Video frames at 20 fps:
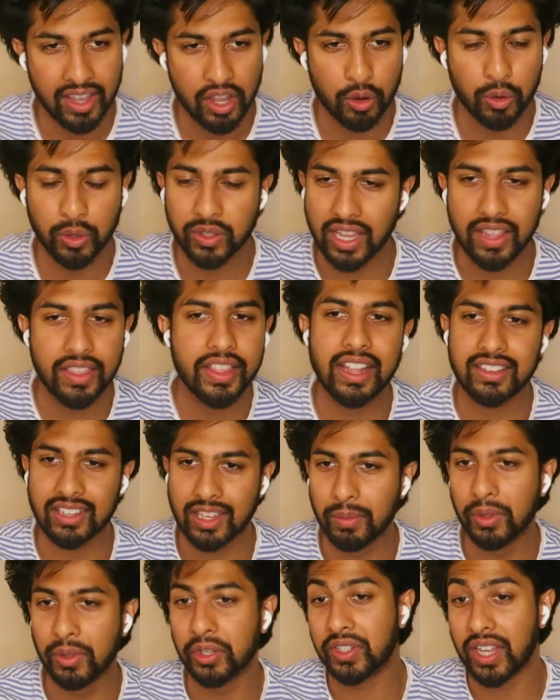who's in that
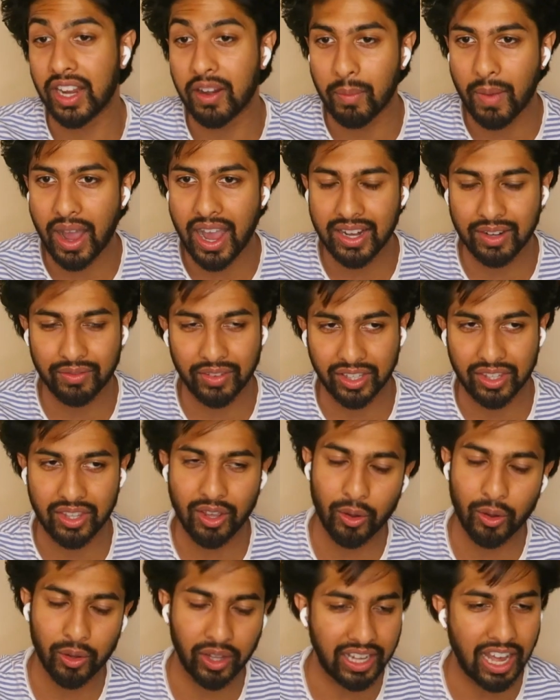similar state of mind of, like,
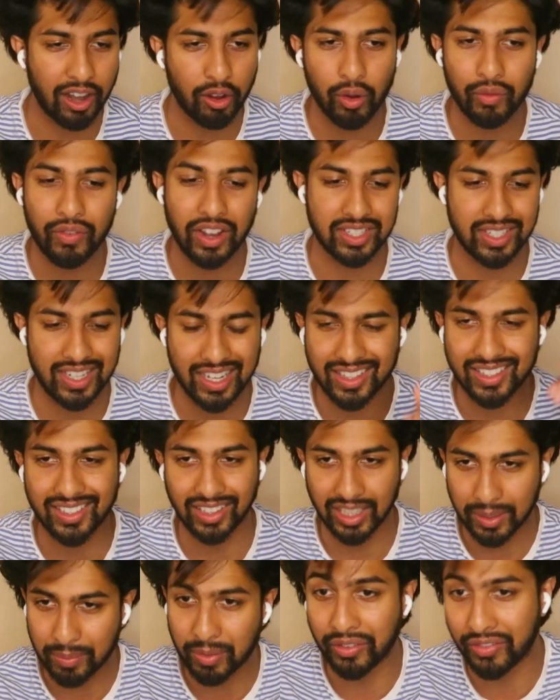yo, like, I don't know if I should take this
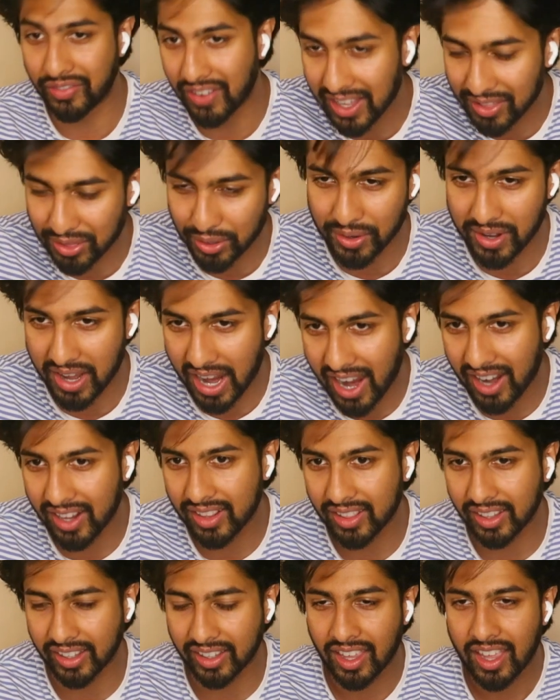leap of faith or
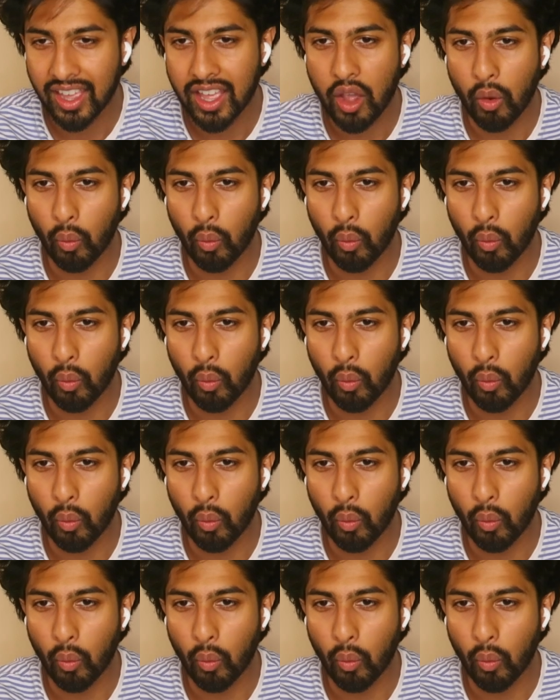not, like,